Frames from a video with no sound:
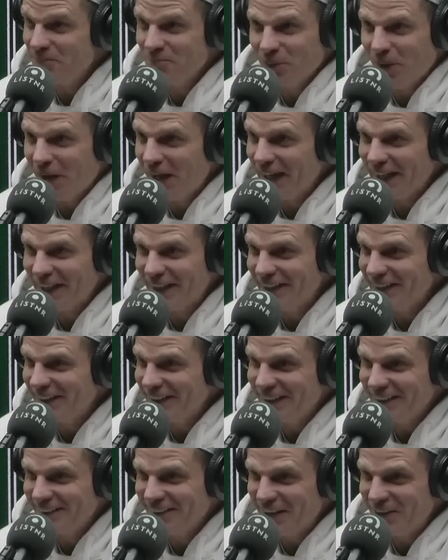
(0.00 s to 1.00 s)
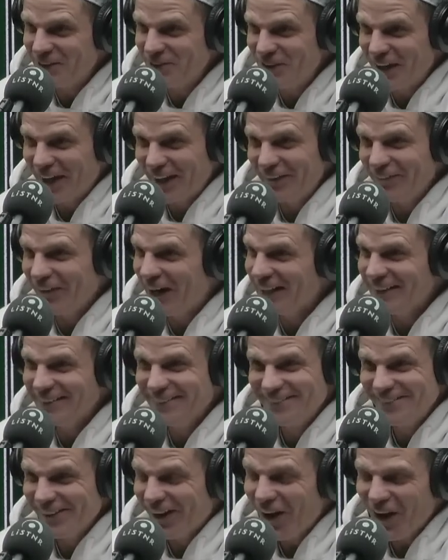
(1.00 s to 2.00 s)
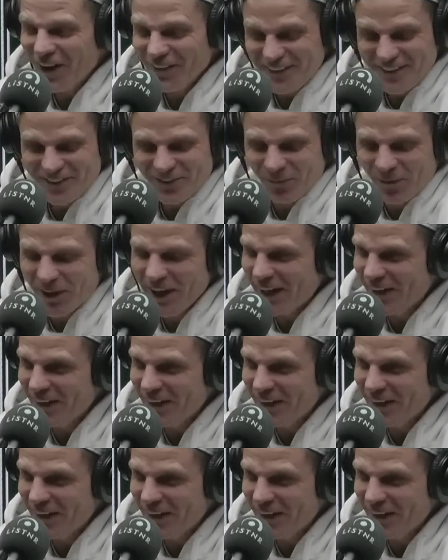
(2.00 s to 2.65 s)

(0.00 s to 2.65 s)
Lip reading: playing a second-rate side this week.